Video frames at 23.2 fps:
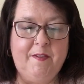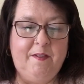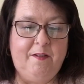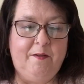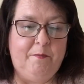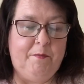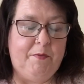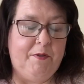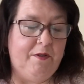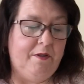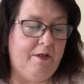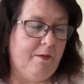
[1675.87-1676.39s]

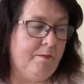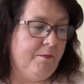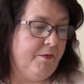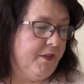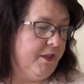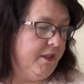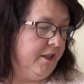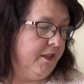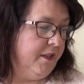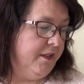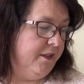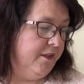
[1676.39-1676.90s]
But I'm
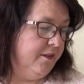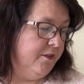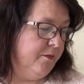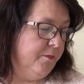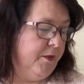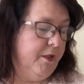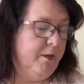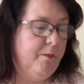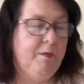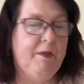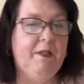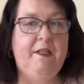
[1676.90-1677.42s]
thinking to
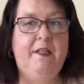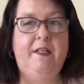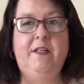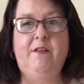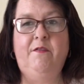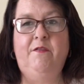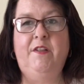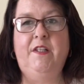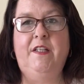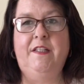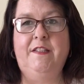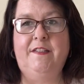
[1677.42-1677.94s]
maybe leave
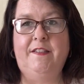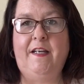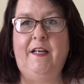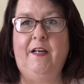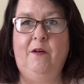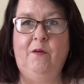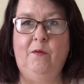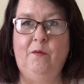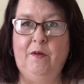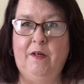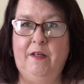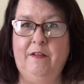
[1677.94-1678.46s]
these
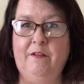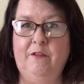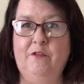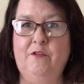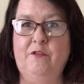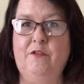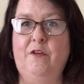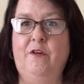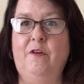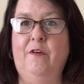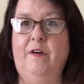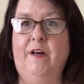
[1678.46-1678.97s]
out and
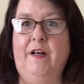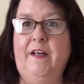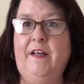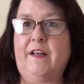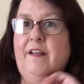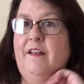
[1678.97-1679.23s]
try,